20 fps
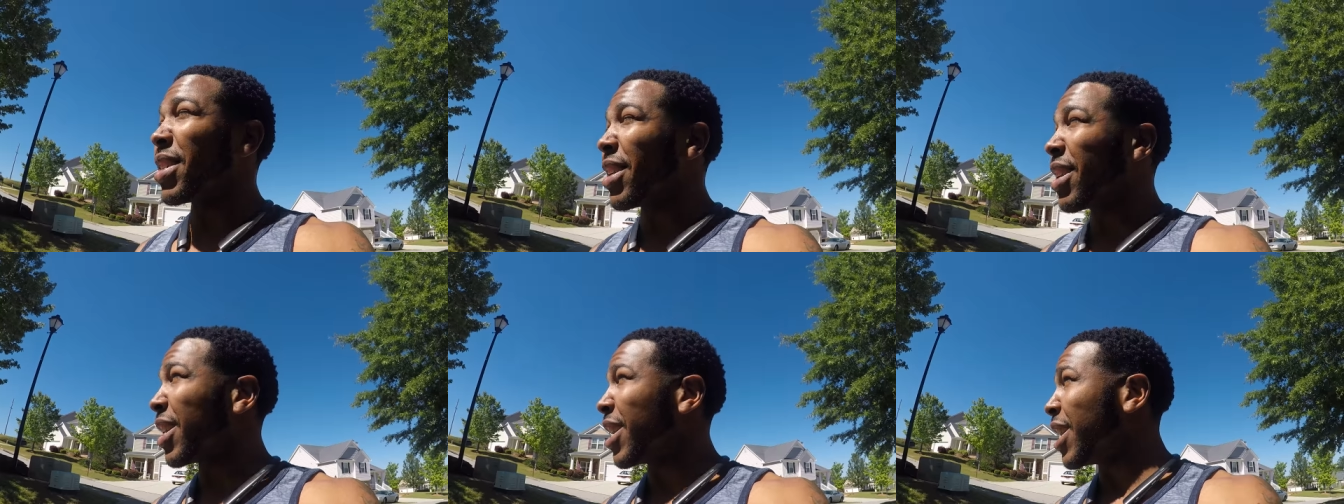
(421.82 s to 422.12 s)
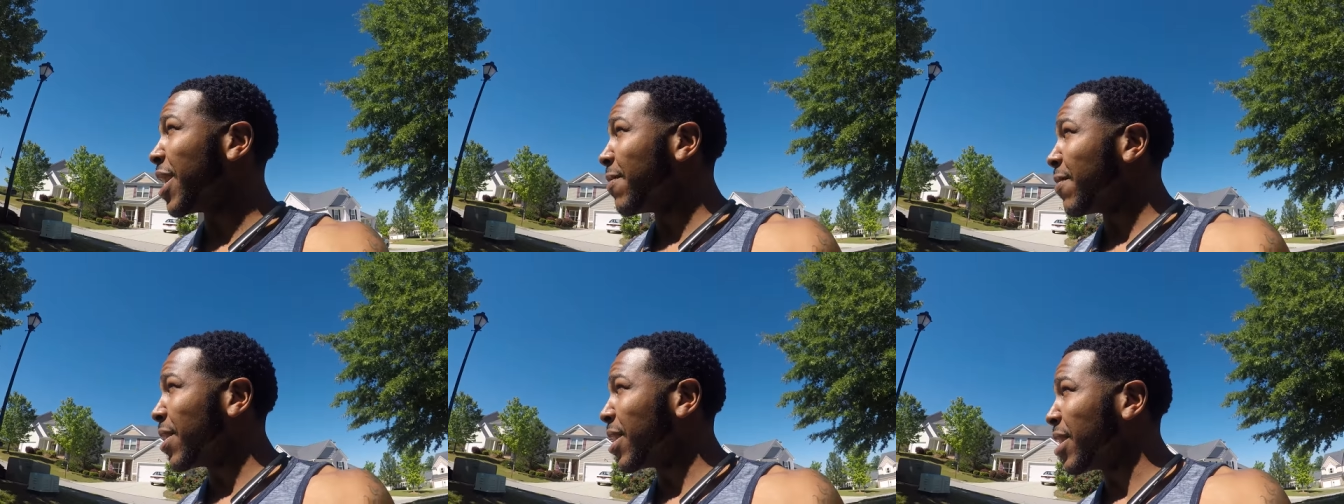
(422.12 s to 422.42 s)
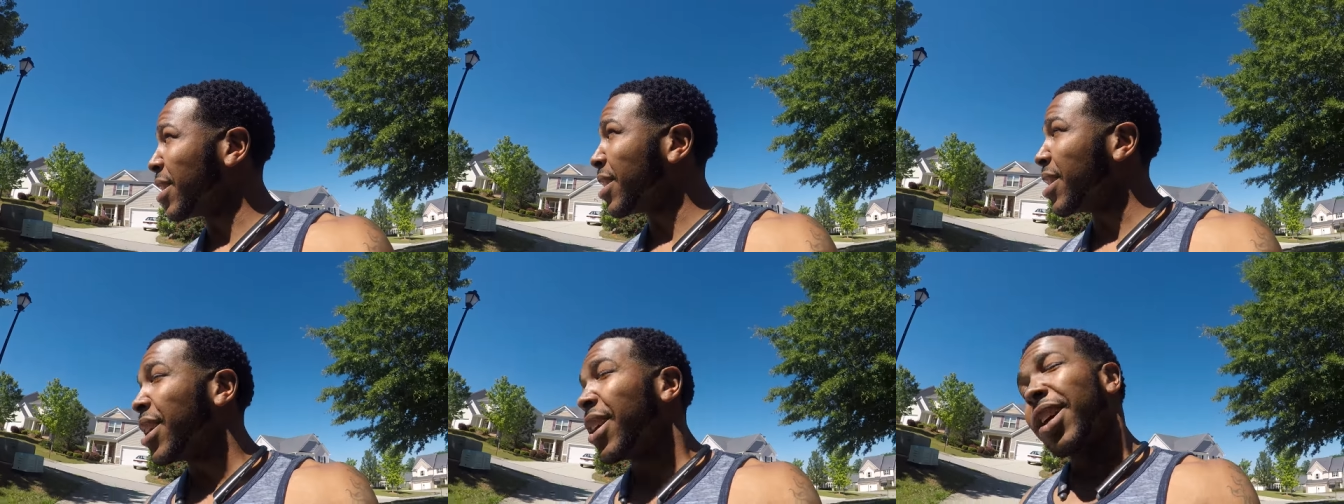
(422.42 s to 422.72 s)
Sunday
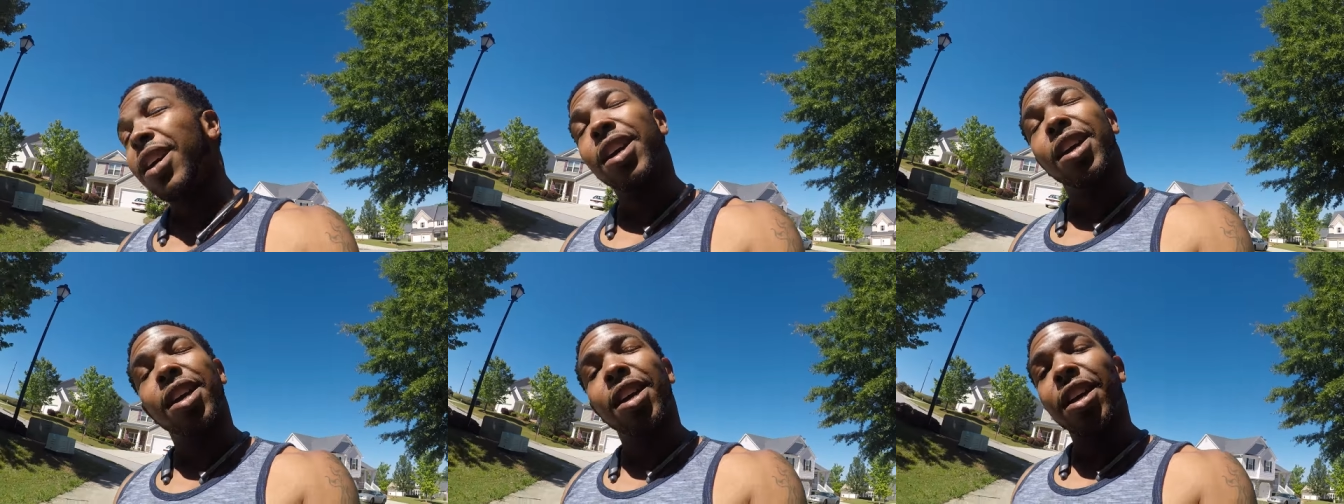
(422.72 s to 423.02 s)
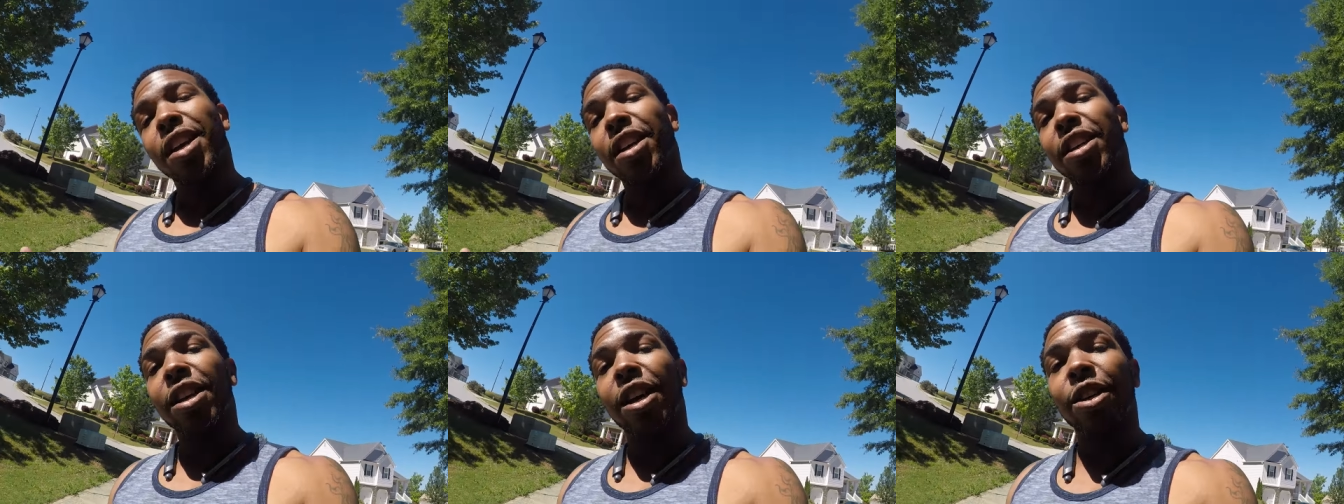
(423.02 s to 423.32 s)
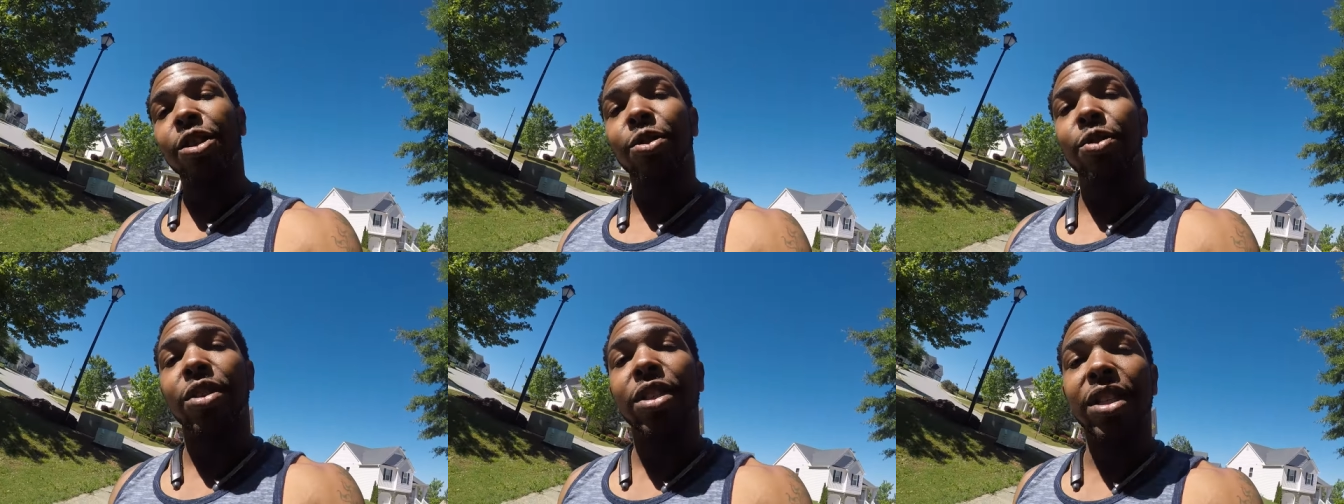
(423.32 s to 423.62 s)
evening.
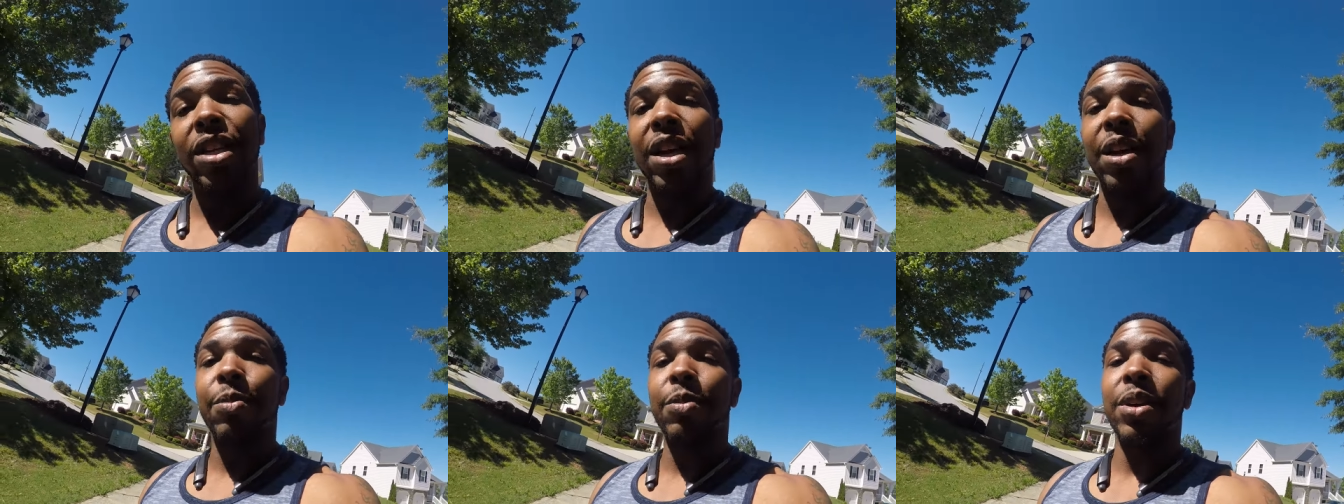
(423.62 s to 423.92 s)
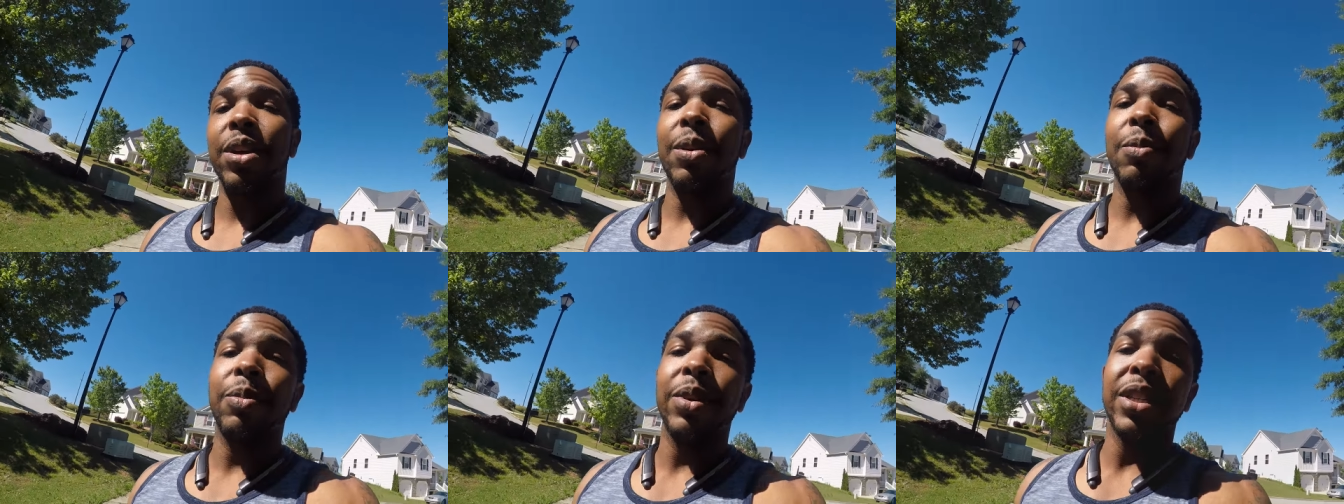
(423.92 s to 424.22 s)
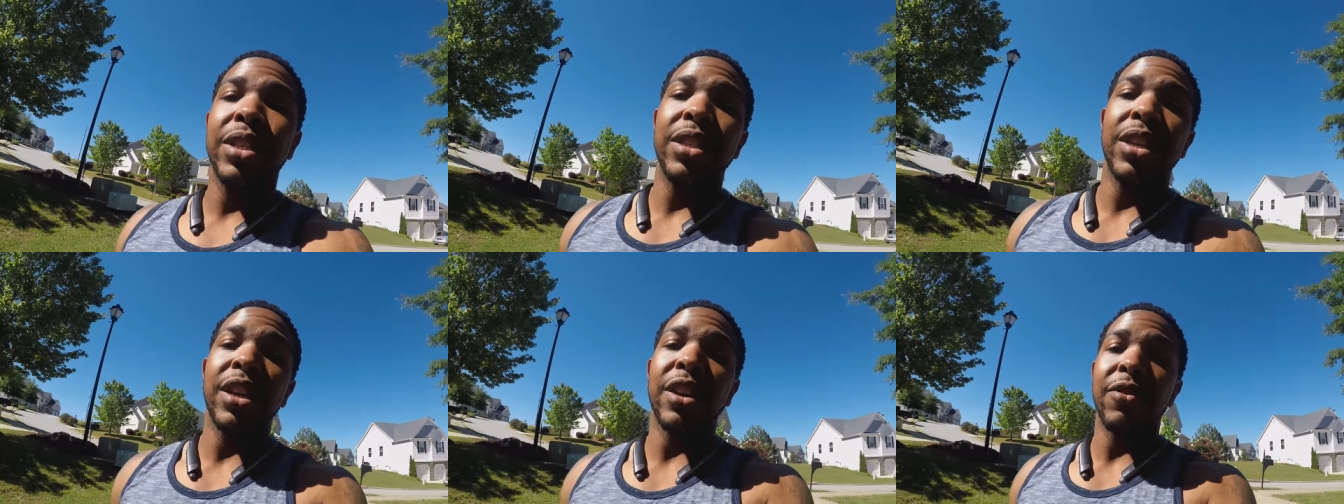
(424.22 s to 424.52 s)
Y'all do the same, man. Be
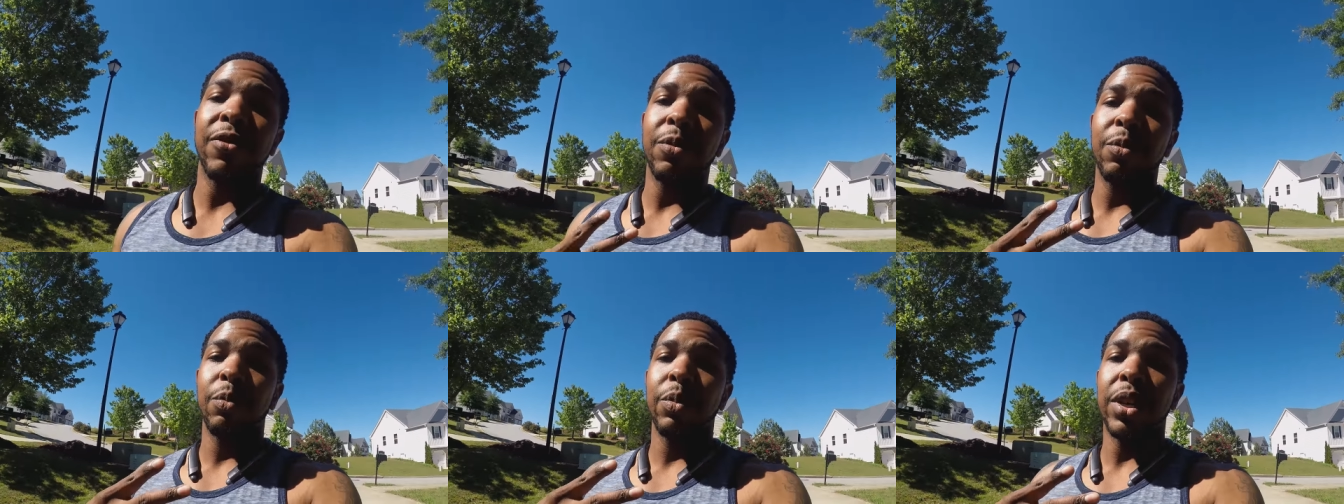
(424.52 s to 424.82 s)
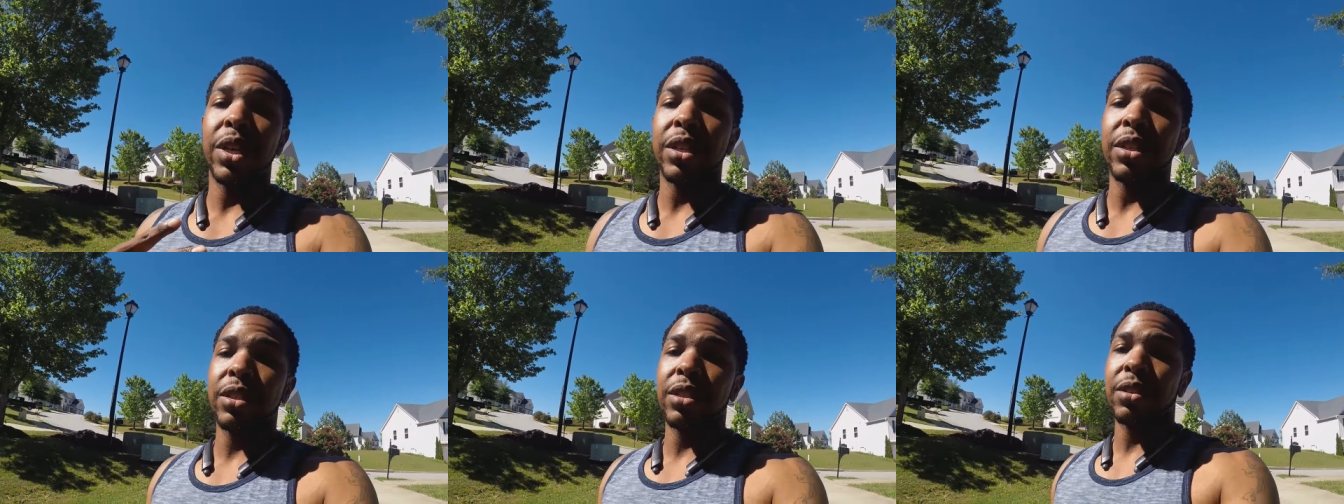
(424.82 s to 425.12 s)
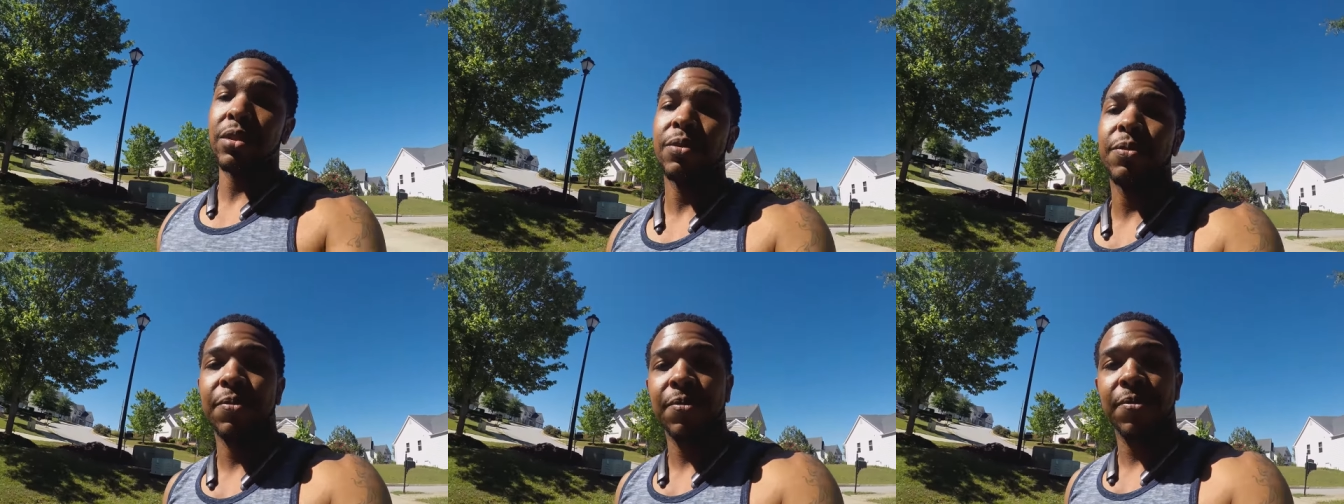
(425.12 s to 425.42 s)
safe. Peace.